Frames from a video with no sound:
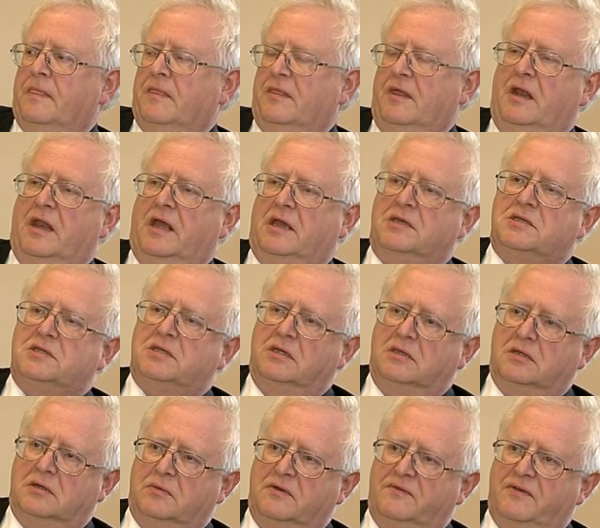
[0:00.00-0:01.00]
legacy
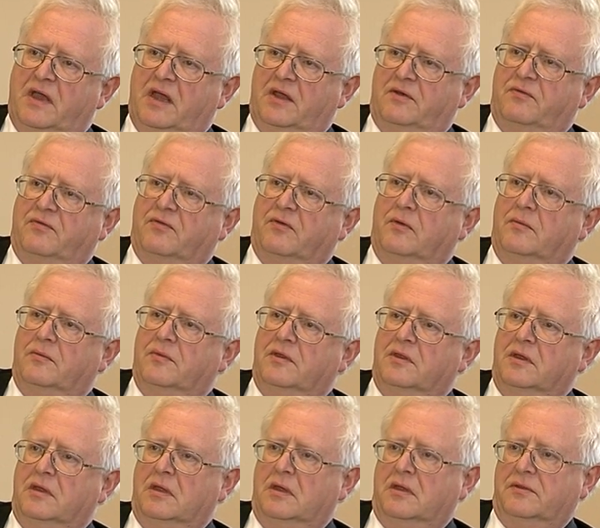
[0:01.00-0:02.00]
that we've had from
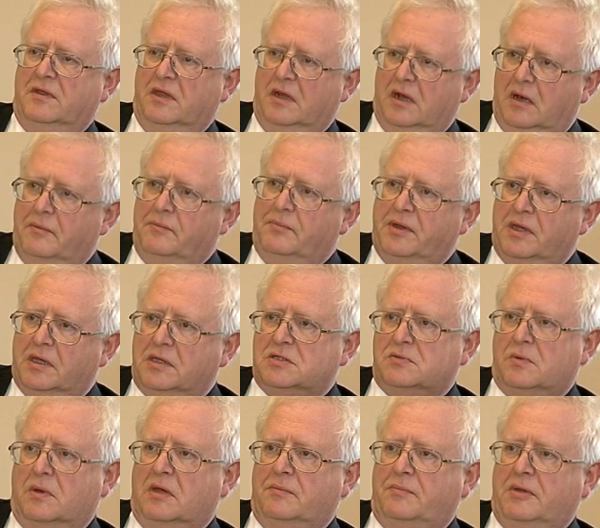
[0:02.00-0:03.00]
the
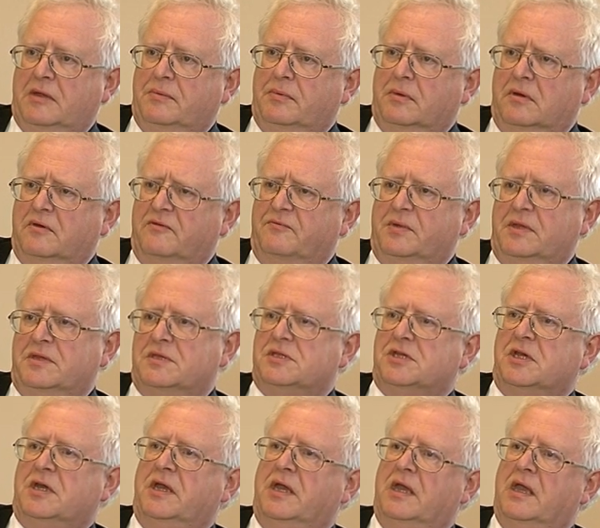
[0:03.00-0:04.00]
Olympics, where people have been
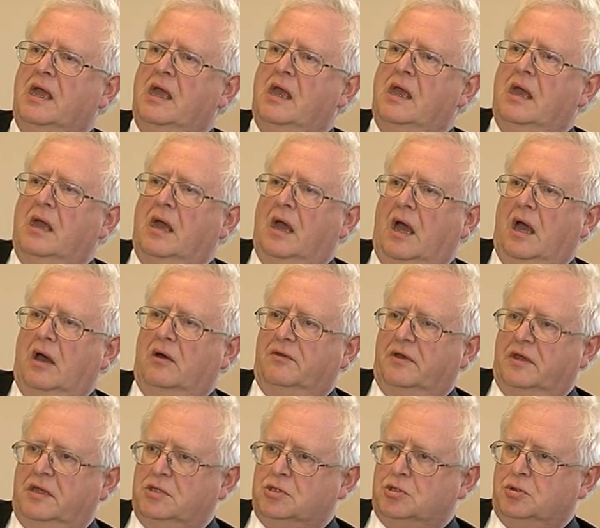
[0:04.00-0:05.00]
saying how
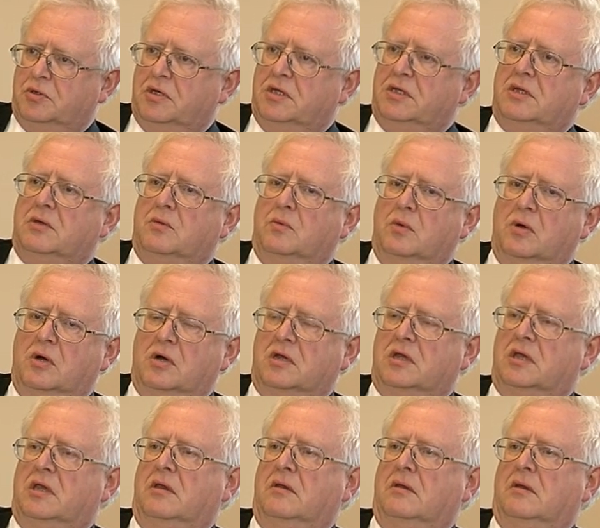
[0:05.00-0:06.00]
they enjoyed
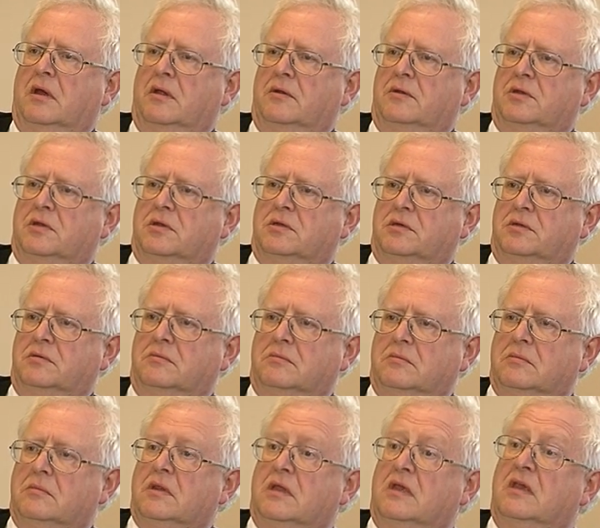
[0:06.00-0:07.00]
working and
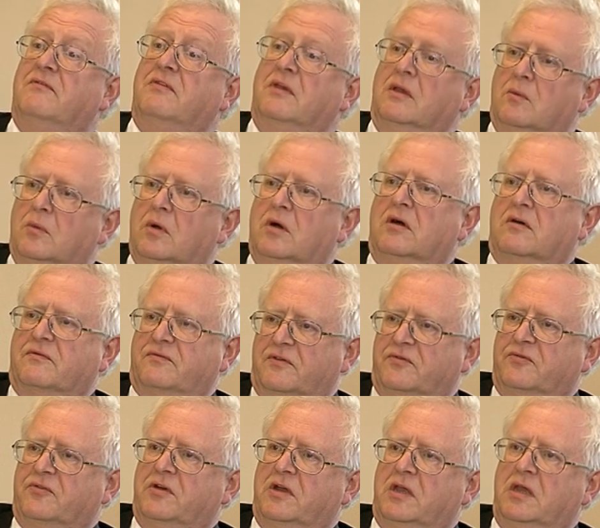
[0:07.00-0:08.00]
giving work for
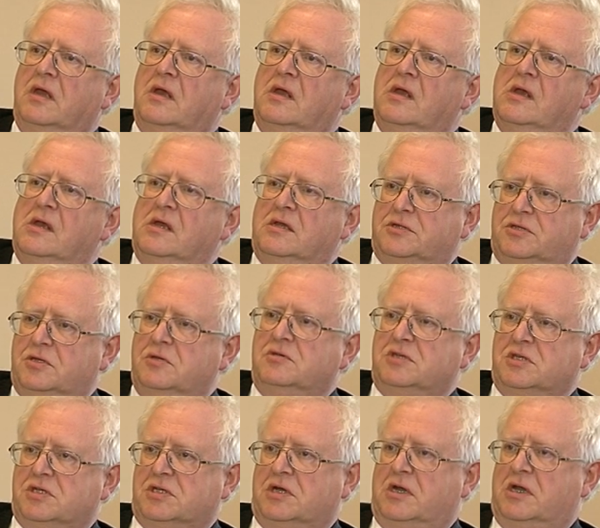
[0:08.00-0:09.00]
free to
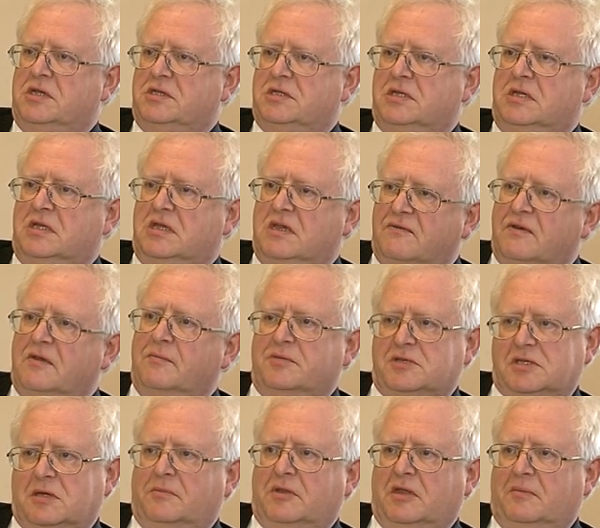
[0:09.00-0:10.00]
society, giving
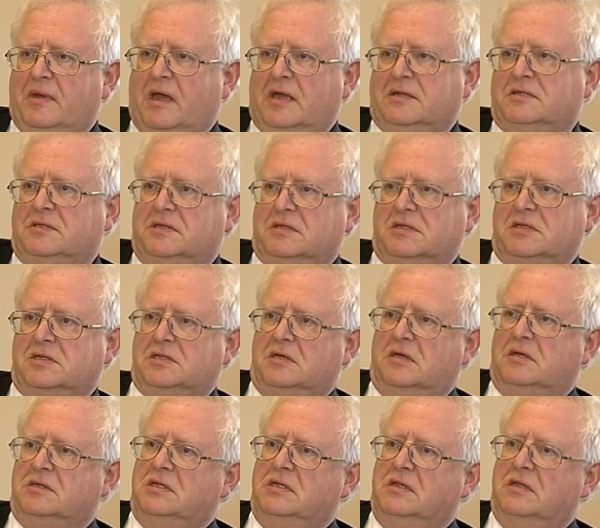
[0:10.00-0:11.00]
something back to the
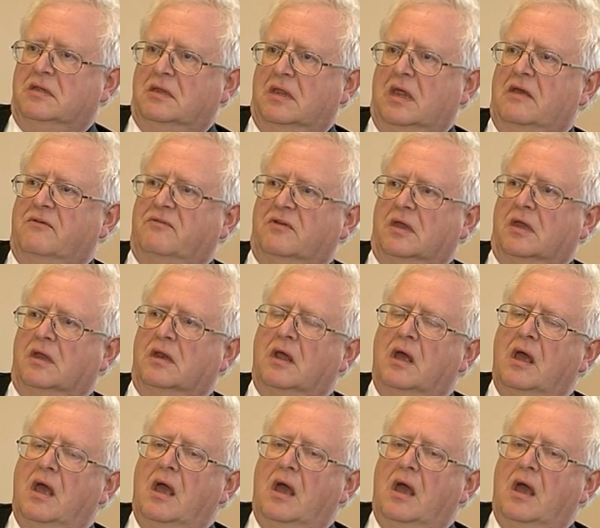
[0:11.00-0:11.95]
society that they're living in.